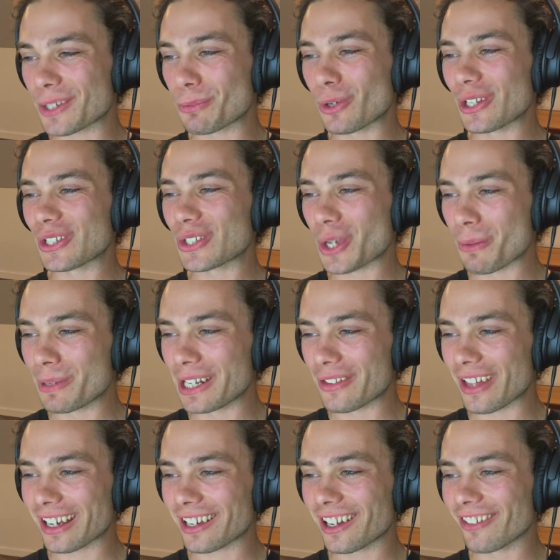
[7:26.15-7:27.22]
spawning so many of
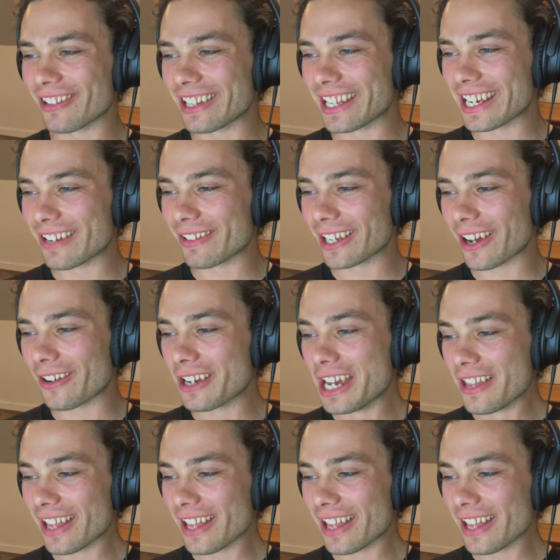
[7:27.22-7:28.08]
that color in. There we go.